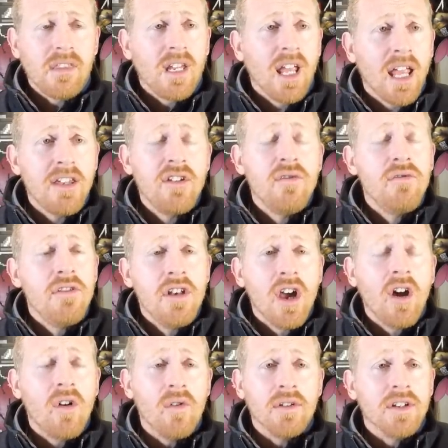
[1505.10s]
And you
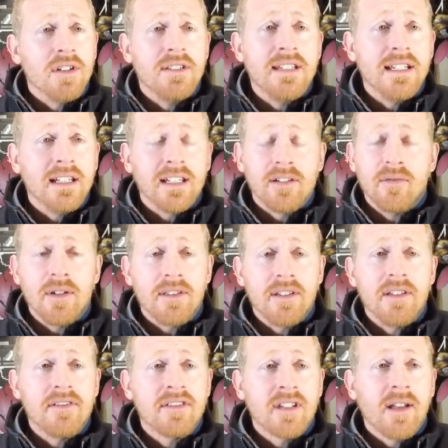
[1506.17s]
know you're dealing with
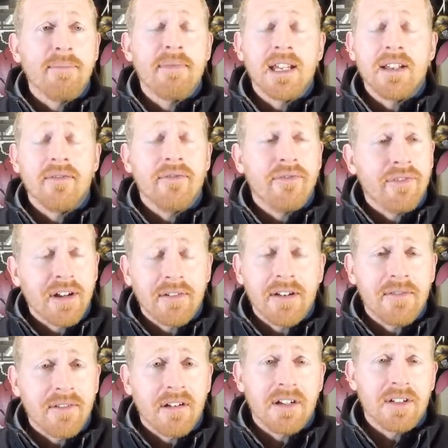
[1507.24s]
something very,
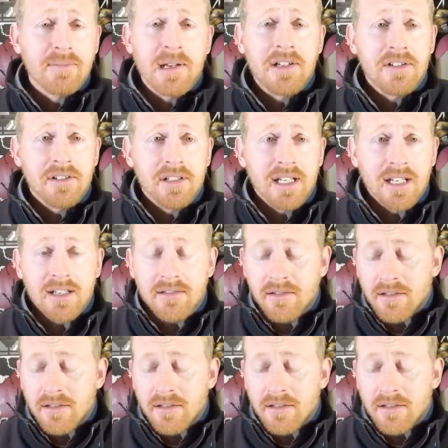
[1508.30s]
very special here.